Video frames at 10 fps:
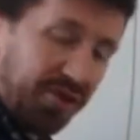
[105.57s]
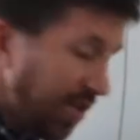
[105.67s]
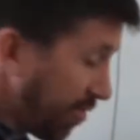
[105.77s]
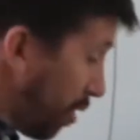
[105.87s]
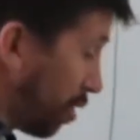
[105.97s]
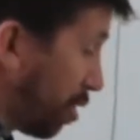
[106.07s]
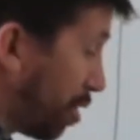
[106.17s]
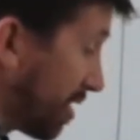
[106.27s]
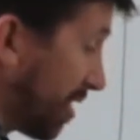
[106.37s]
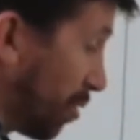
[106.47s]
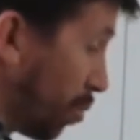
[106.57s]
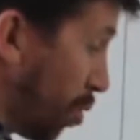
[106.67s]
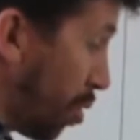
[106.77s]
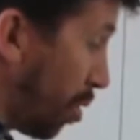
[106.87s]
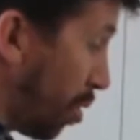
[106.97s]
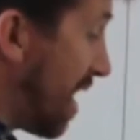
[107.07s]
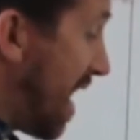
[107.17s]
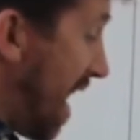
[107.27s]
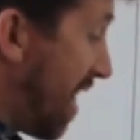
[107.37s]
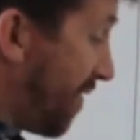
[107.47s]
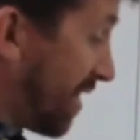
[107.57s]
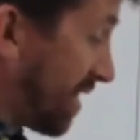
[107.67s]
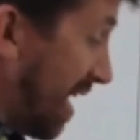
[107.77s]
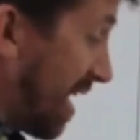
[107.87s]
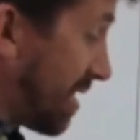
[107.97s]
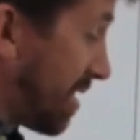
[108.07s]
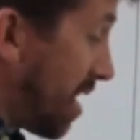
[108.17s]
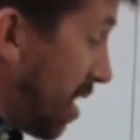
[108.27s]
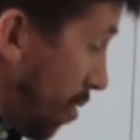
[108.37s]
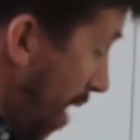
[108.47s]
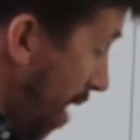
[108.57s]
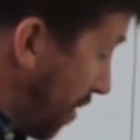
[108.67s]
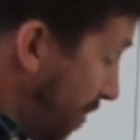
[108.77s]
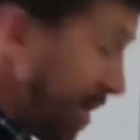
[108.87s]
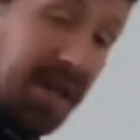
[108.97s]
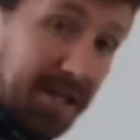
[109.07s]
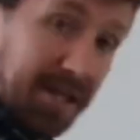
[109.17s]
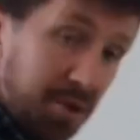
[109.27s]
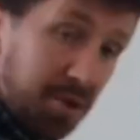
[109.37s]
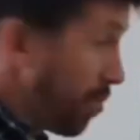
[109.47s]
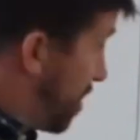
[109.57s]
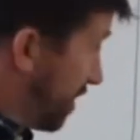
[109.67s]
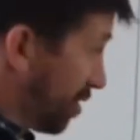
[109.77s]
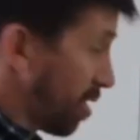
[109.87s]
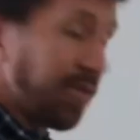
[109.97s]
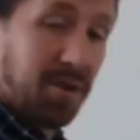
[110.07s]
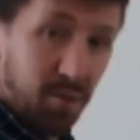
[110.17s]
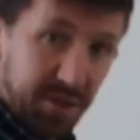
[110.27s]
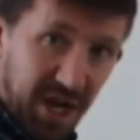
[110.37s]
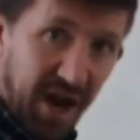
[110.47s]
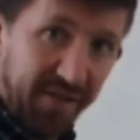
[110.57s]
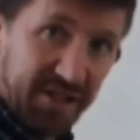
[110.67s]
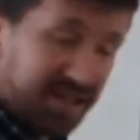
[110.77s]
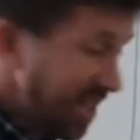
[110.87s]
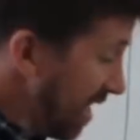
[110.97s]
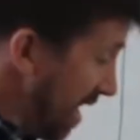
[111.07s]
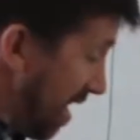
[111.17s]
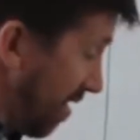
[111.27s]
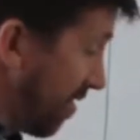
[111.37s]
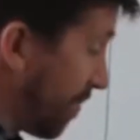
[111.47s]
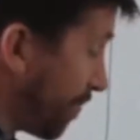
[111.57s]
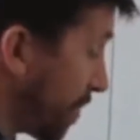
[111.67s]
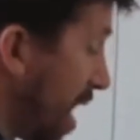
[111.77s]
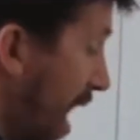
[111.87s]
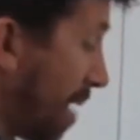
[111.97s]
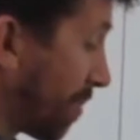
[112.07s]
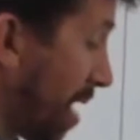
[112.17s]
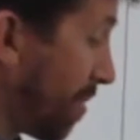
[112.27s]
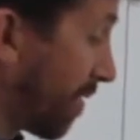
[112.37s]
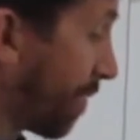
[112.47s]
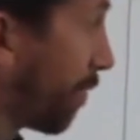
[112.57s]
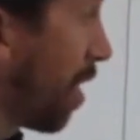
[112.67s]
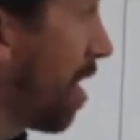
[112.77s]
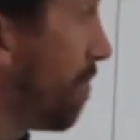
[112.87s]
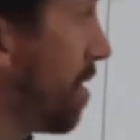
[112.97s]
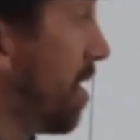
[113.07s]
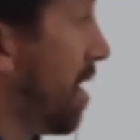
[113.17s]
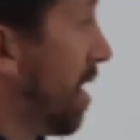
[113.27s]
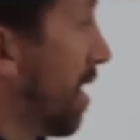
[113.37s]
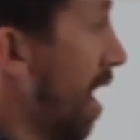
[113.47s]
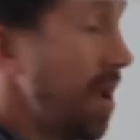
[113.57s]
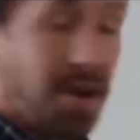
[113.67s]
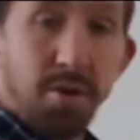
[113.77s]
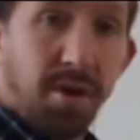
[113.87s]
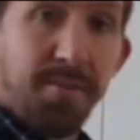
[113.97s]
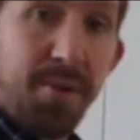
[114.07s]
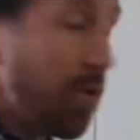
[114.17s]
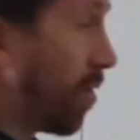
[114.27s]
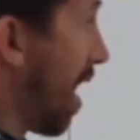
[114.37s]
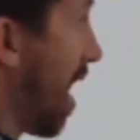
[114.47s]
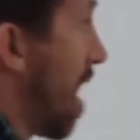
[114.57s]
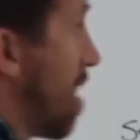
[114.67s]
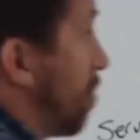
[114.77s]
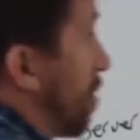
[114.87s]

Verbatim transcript: And so it looks at the rule, and if it says, I'm coming to this server, which obviously it is, I'm coming from, you know, computer A, we'll